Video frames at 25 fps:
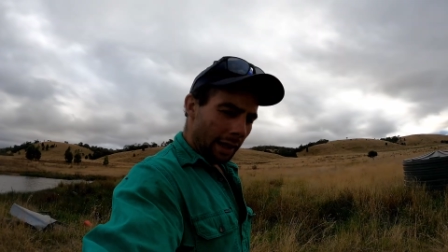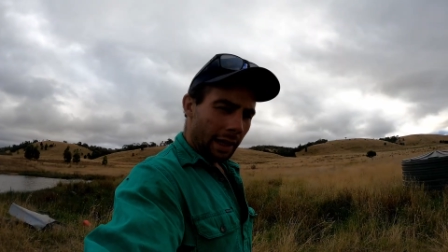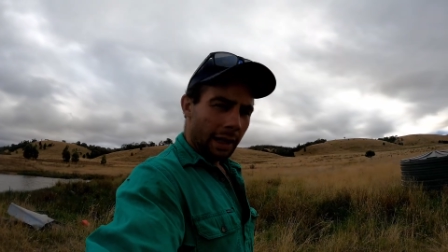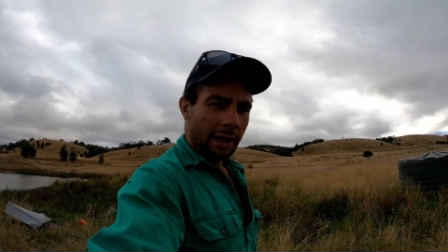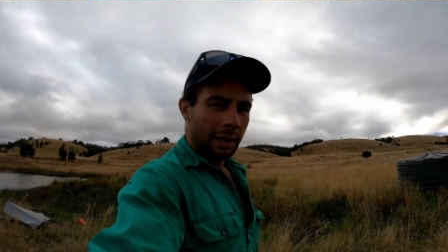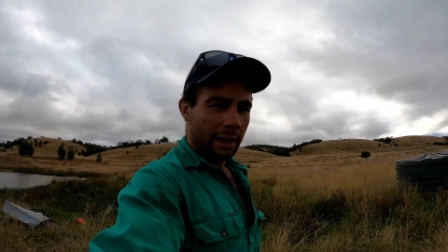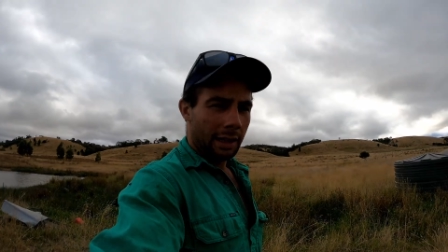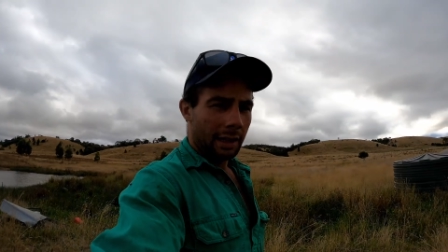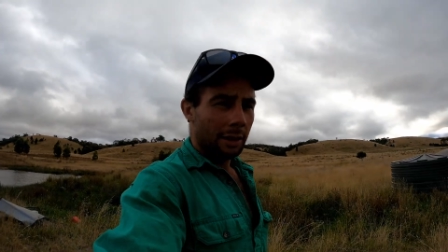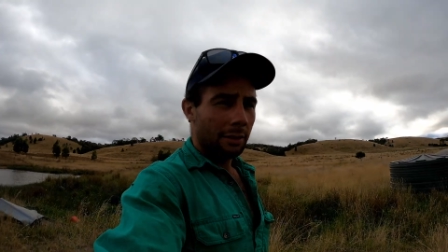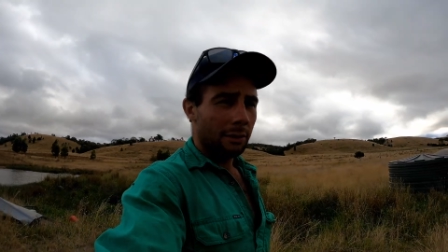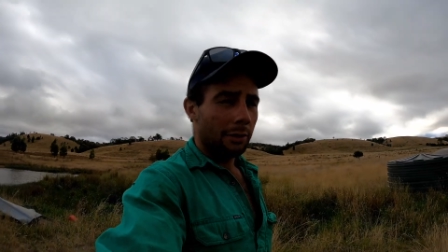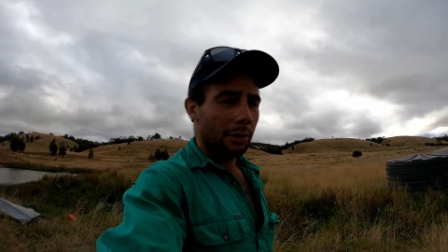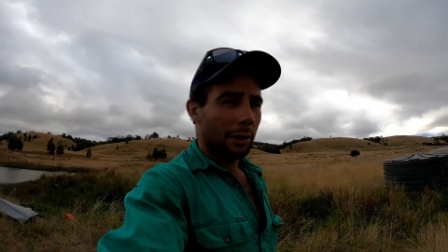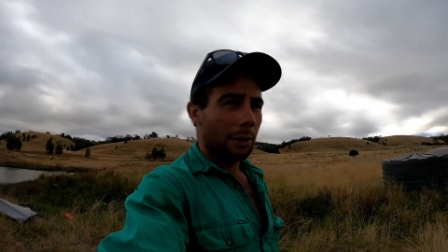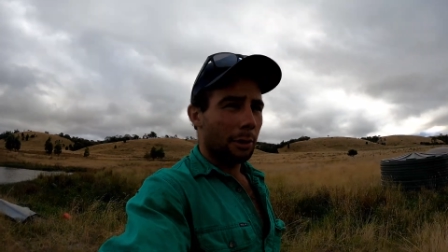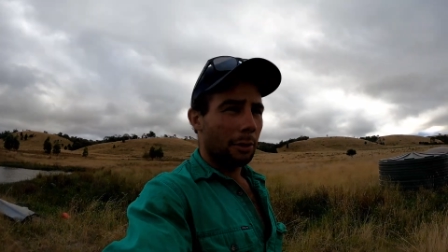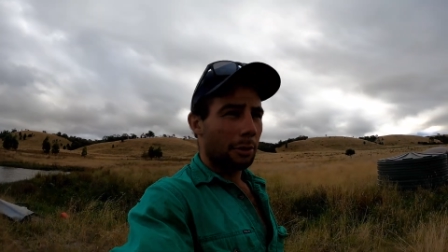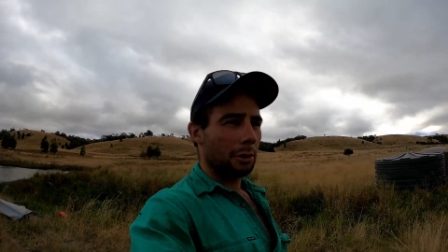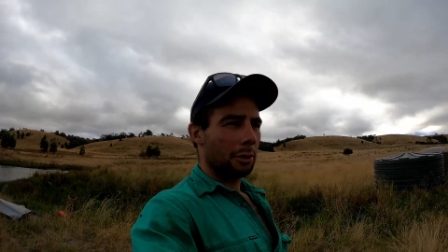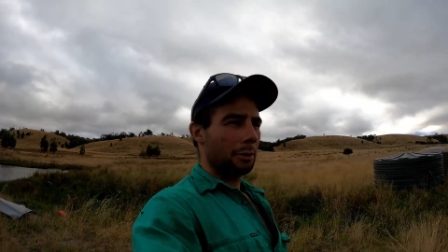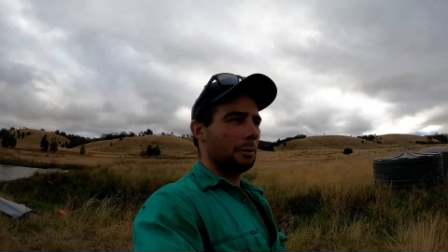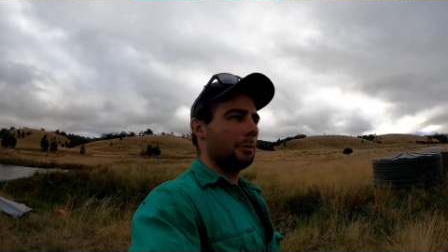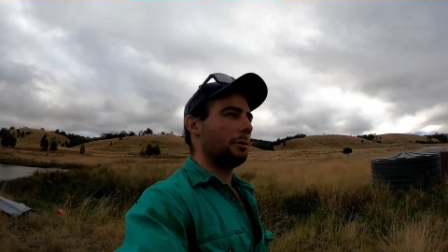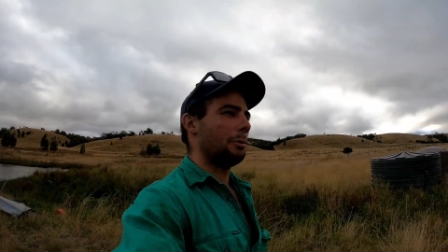any info
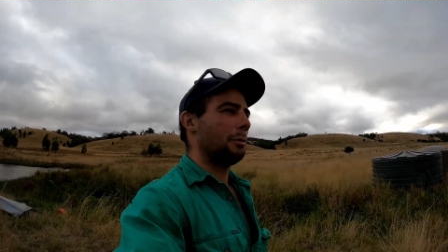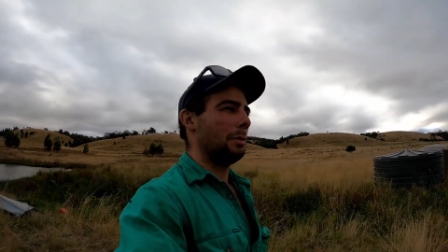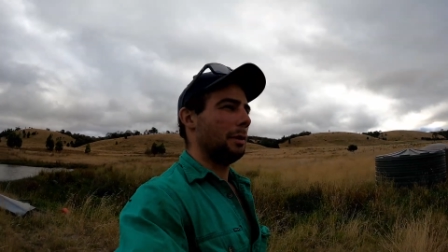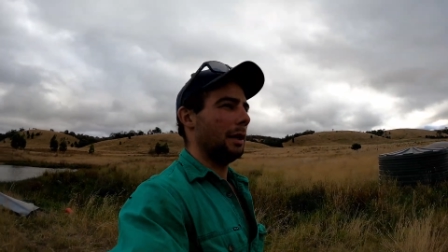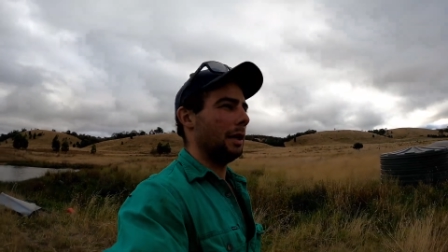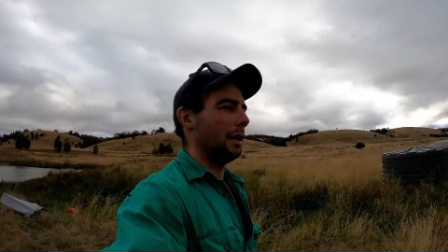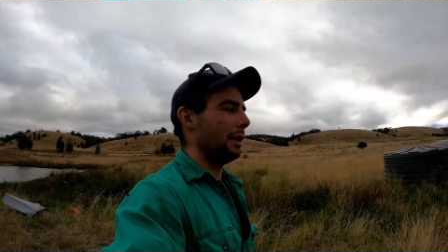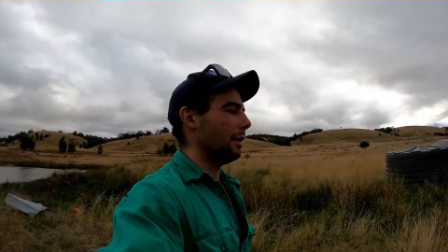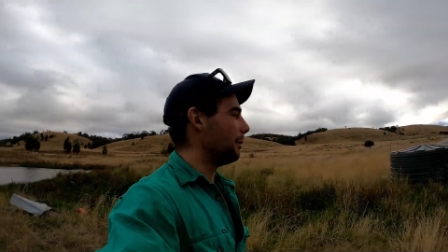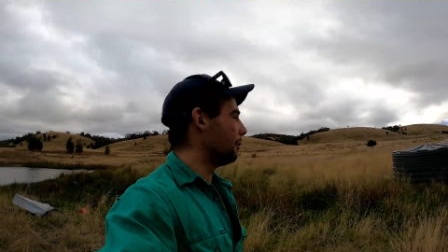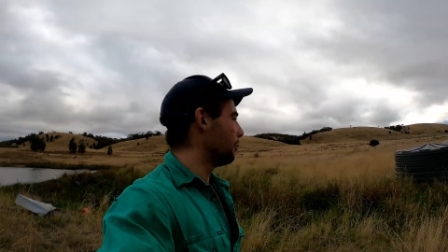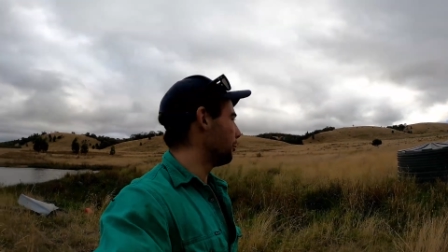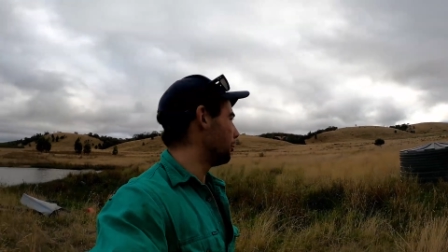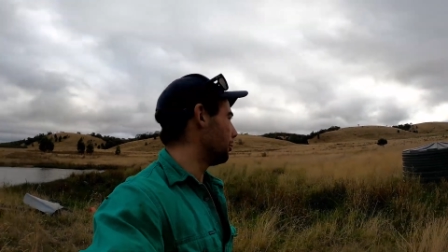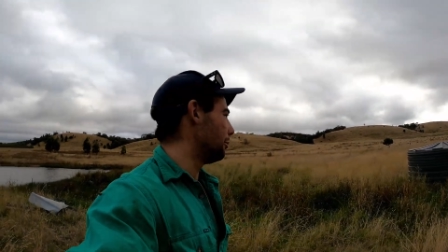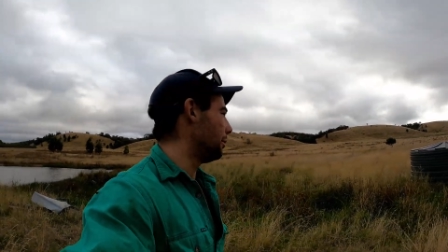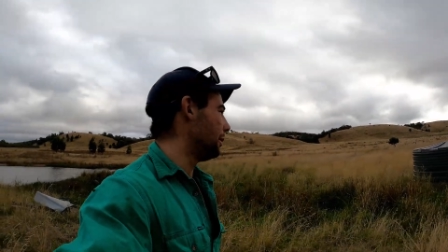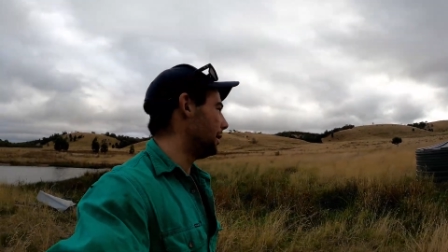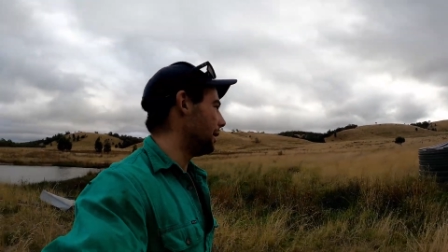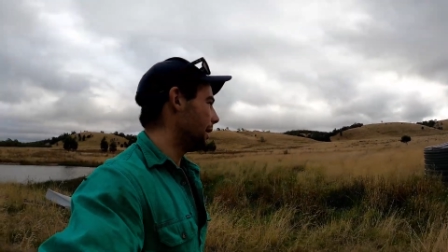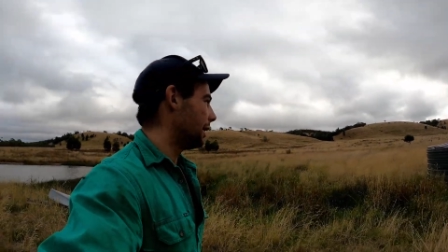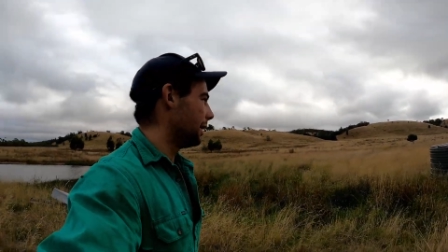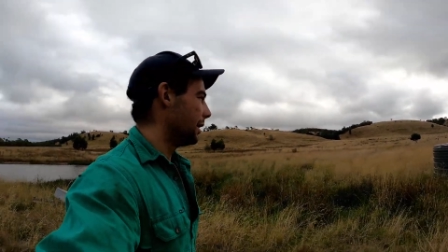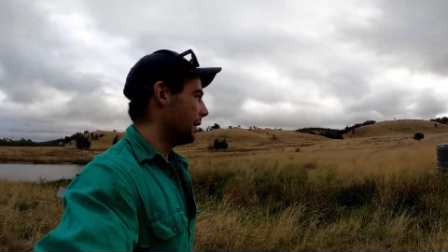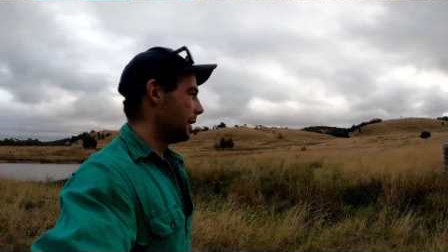on it would
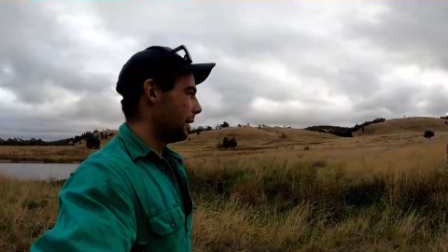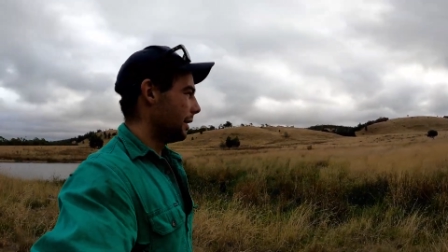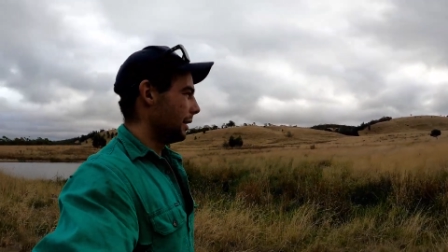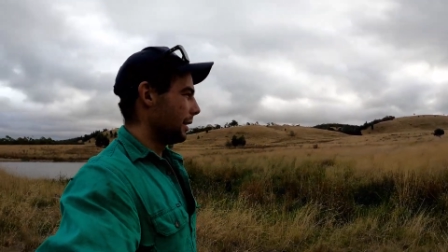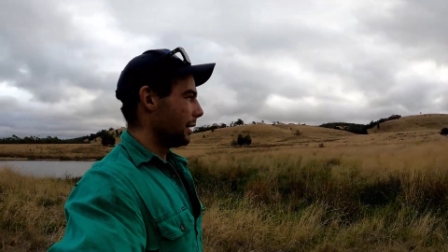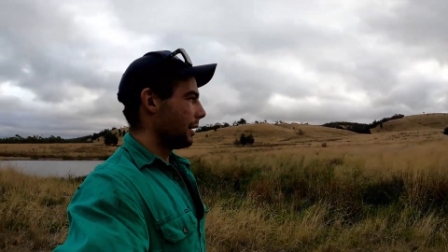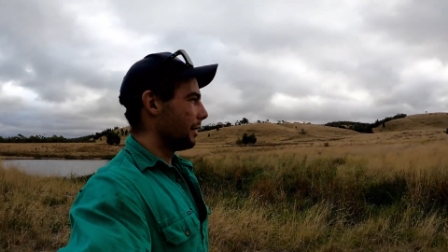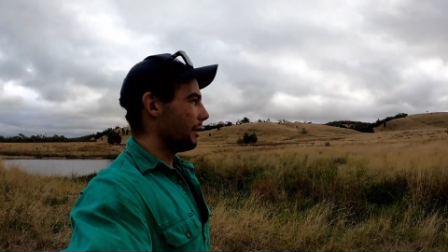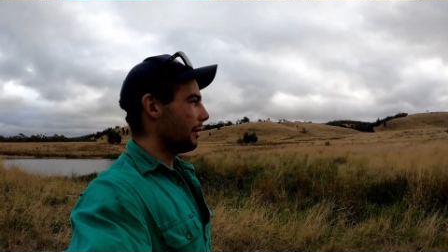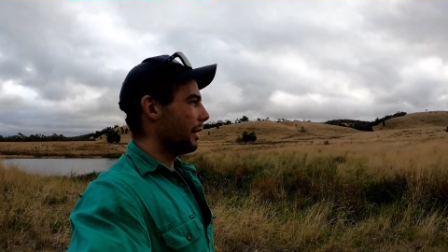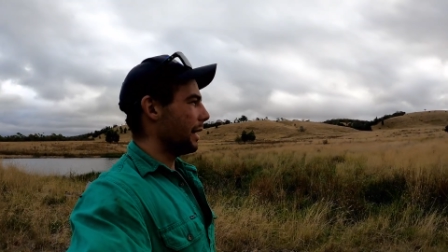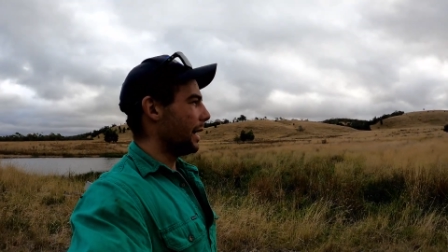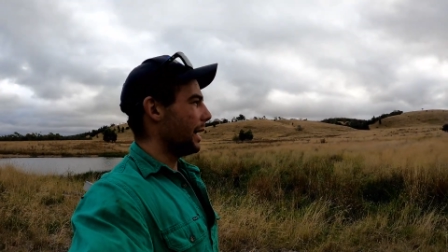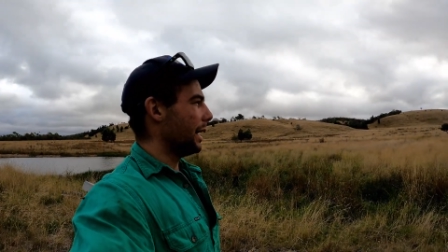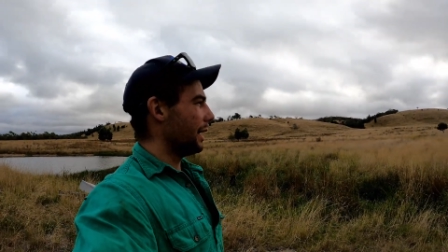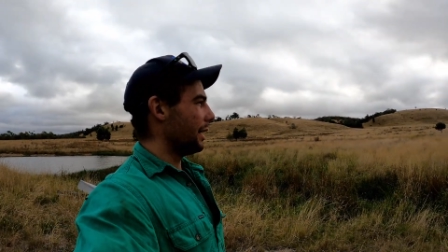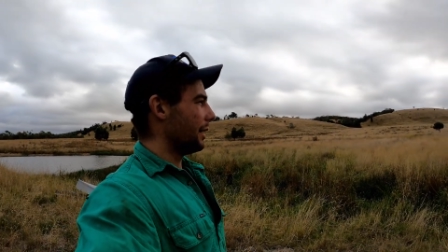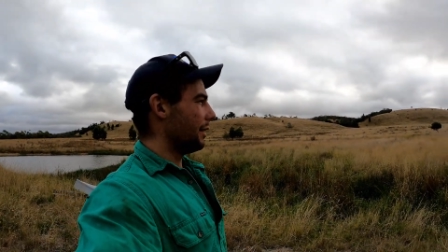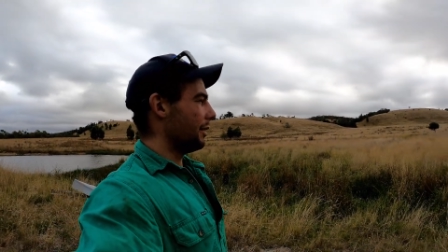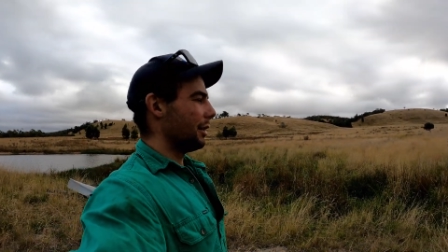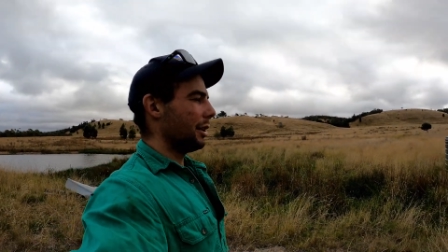be great.